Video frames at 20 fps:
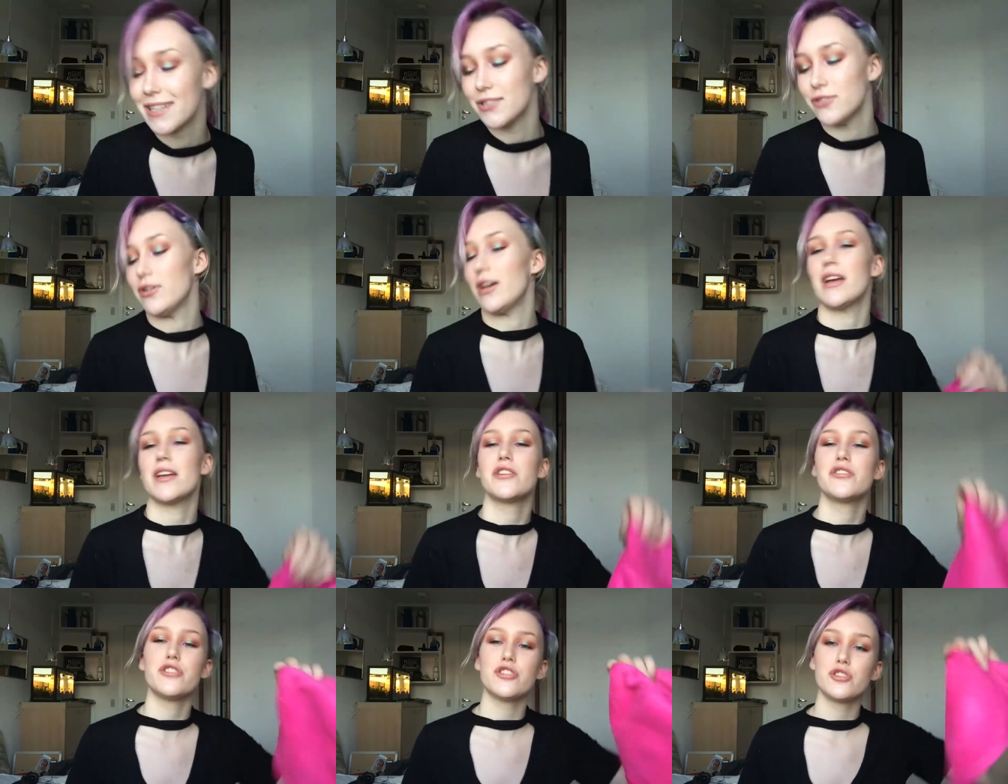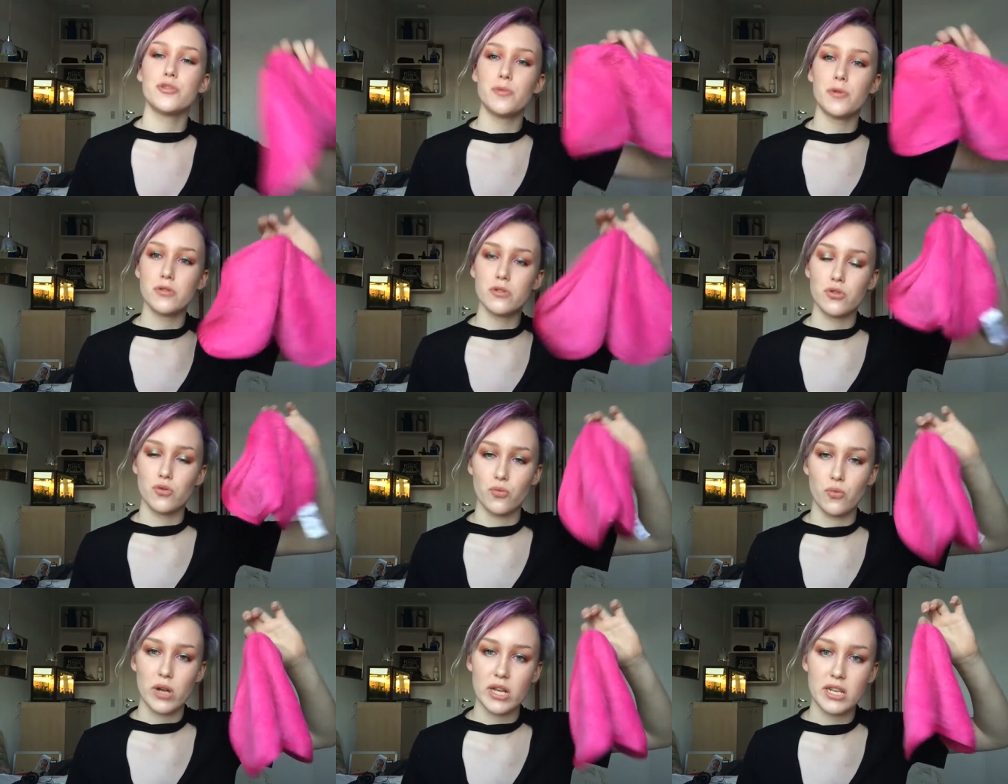So yeah, you just supposed
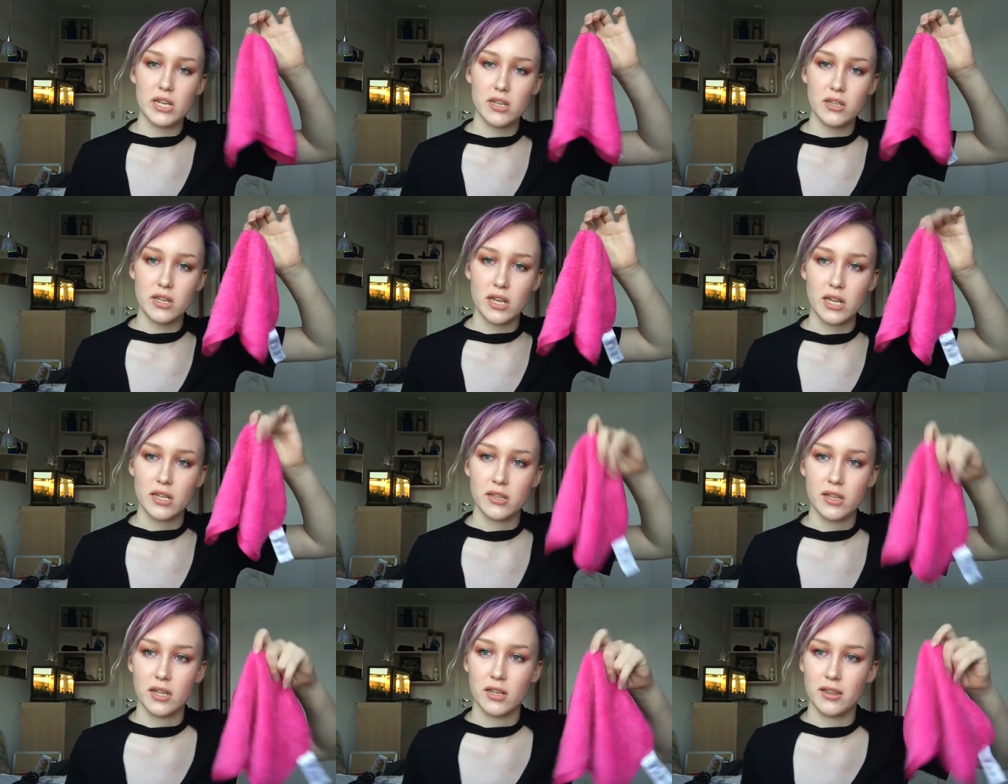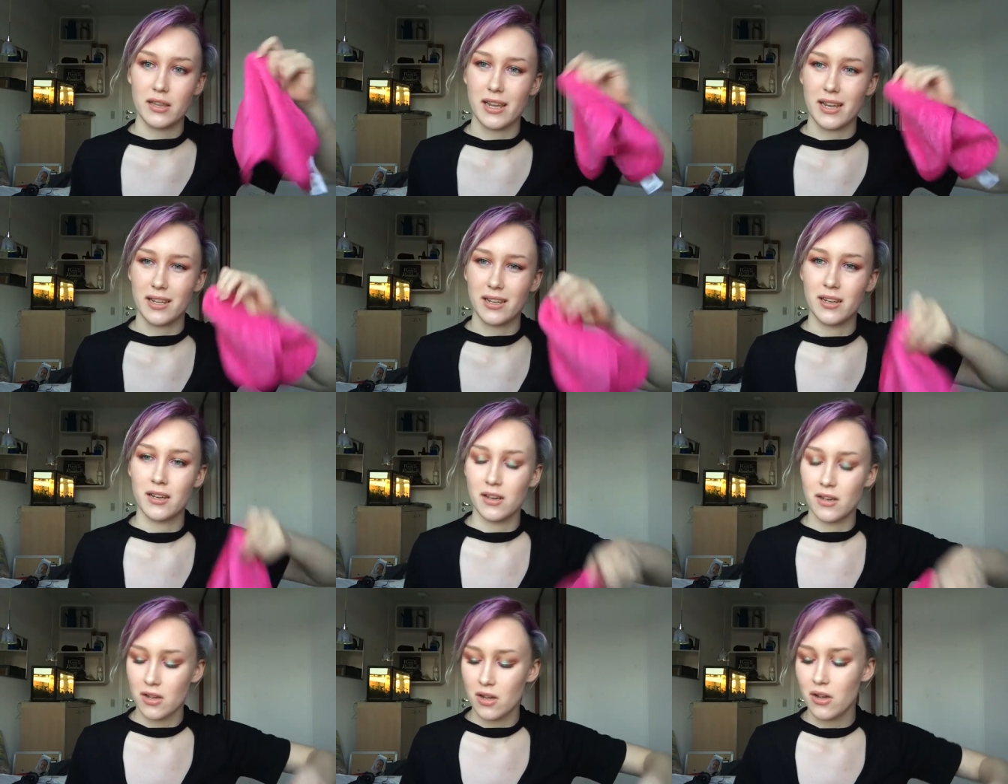to wet it and then like
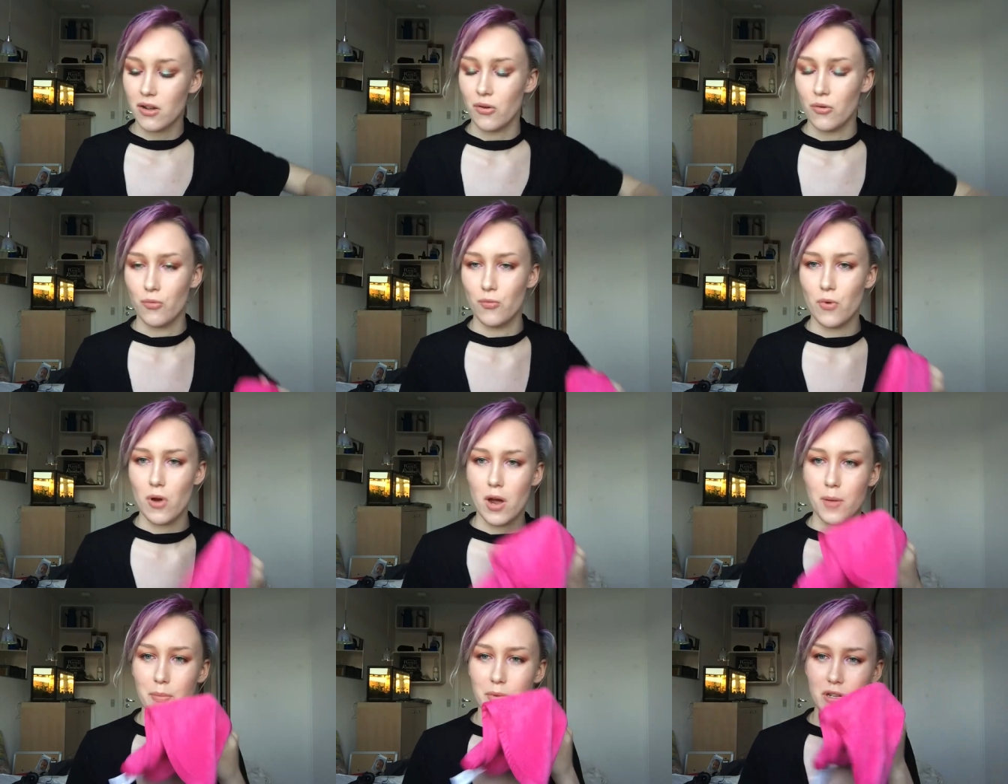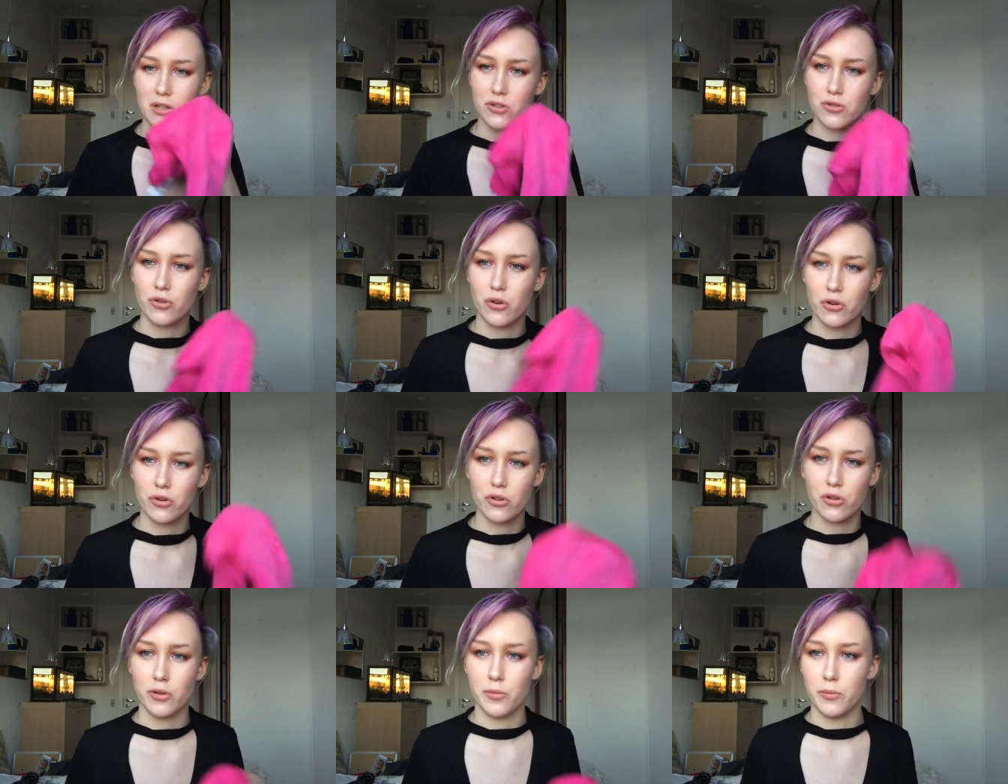rub in
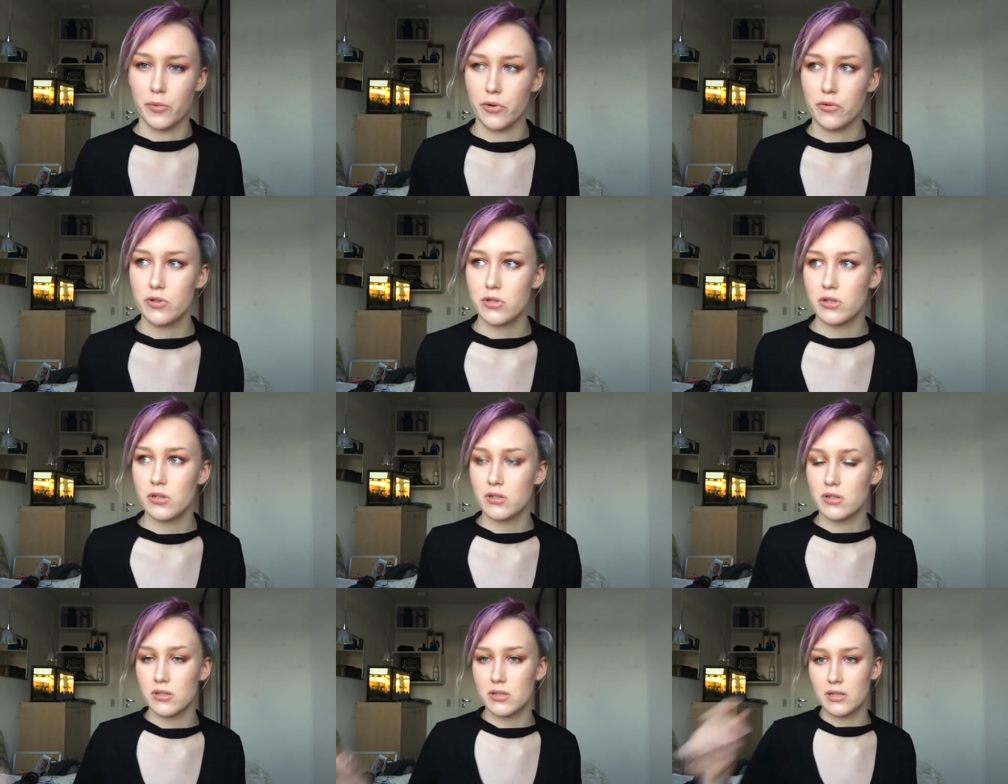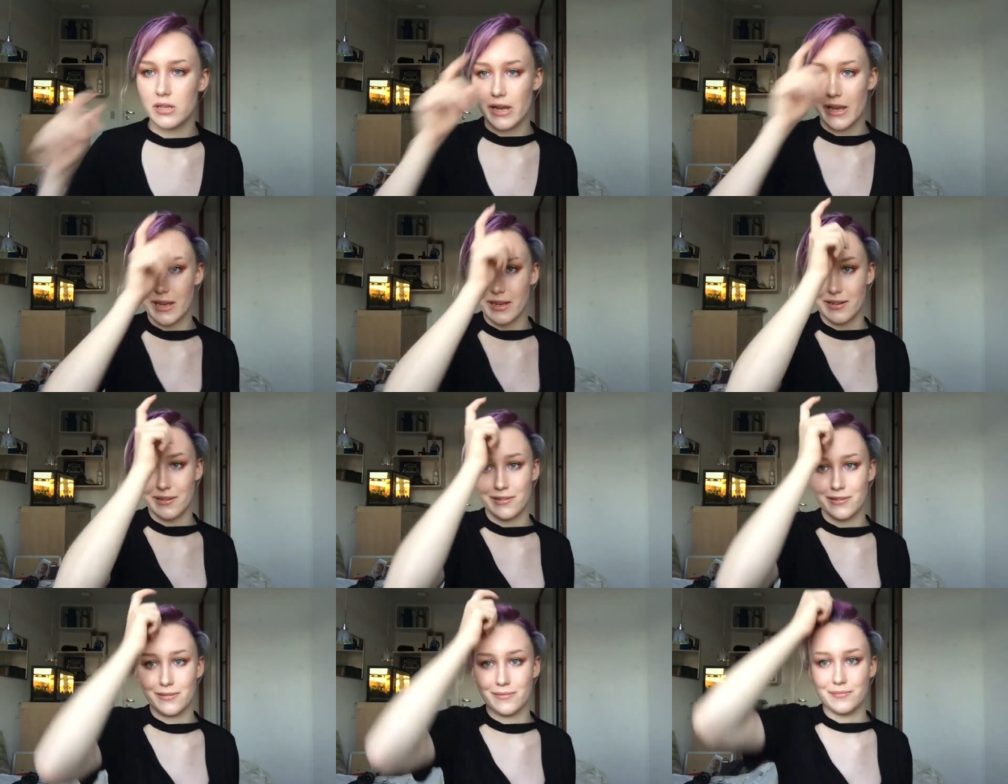circular motions
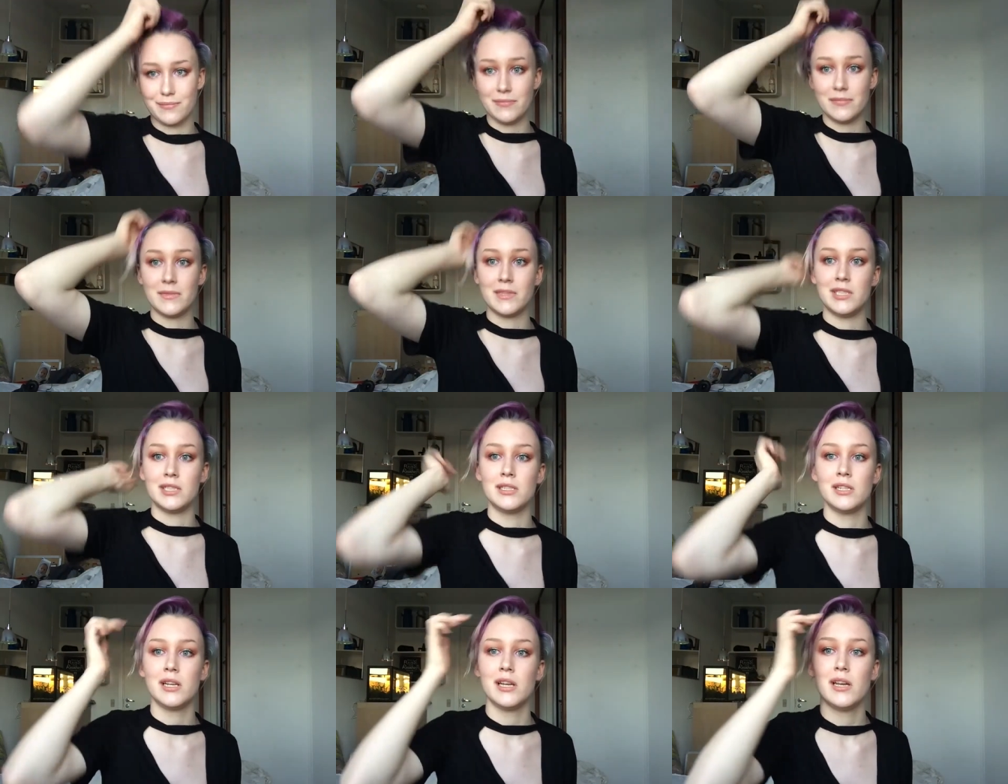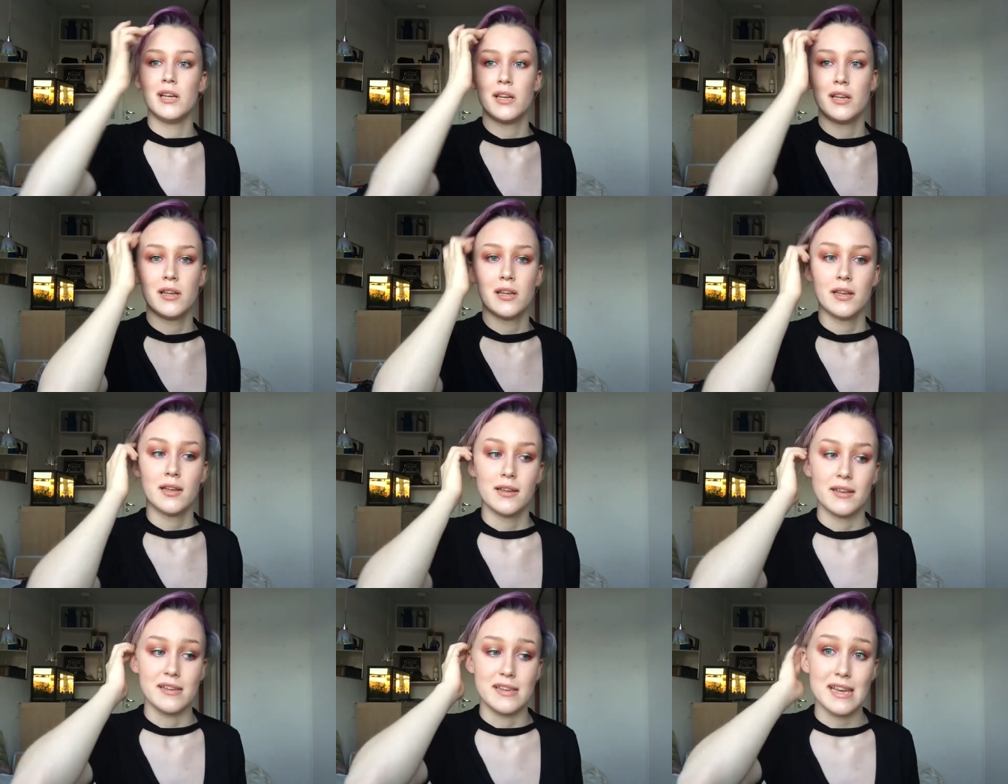and
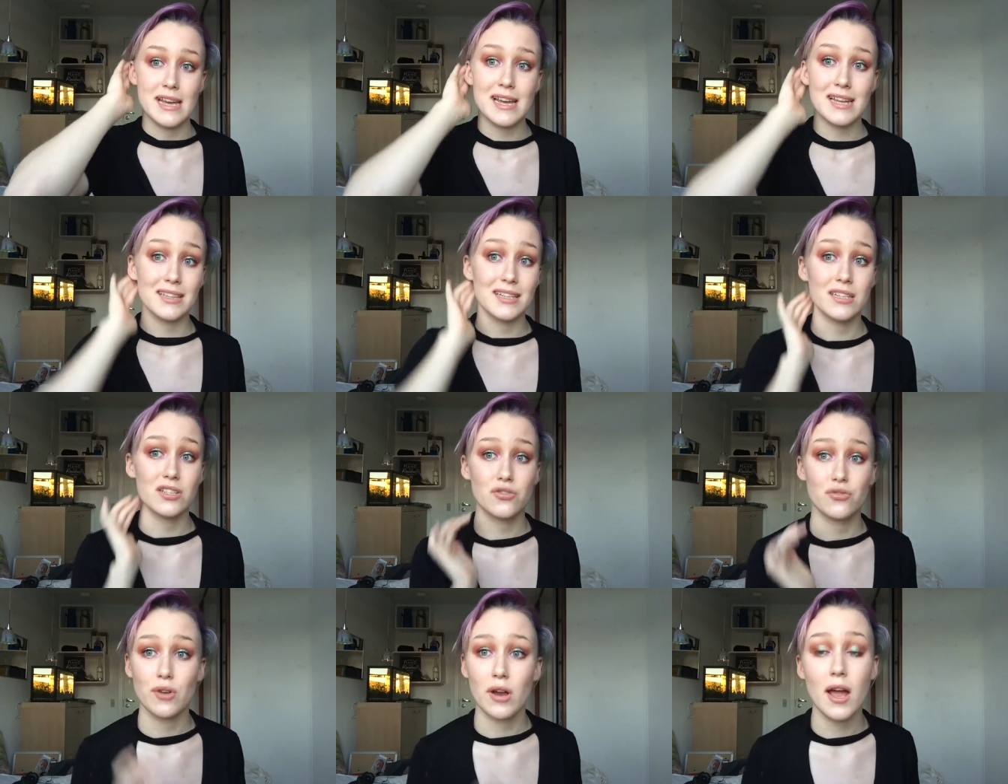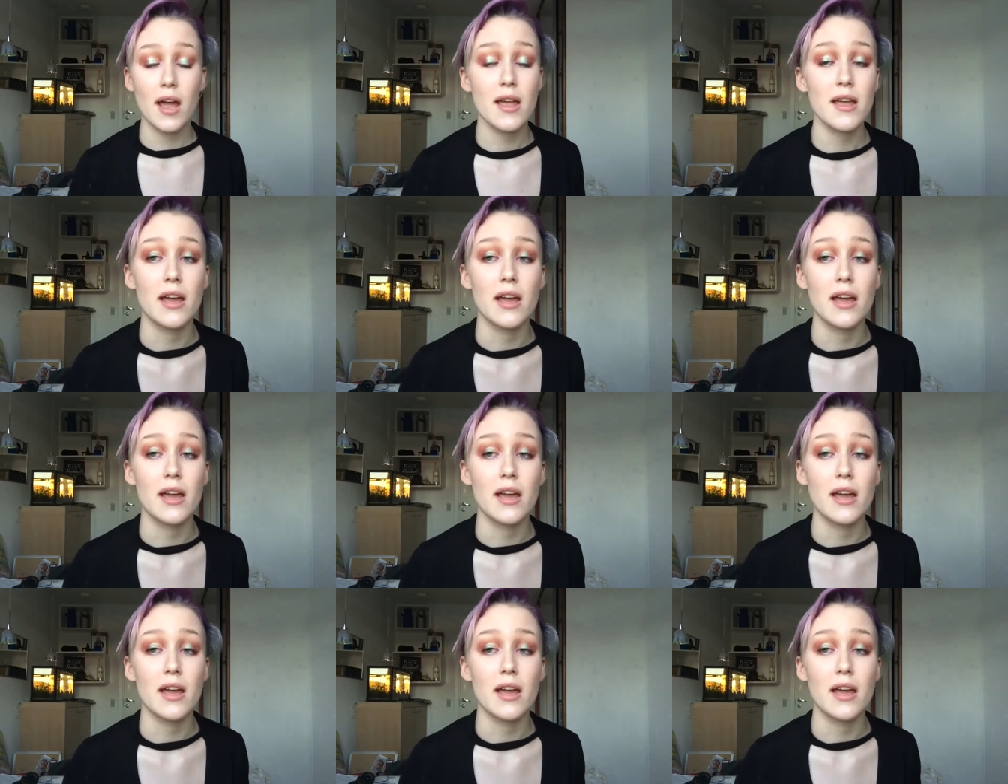um, yeah, let's try.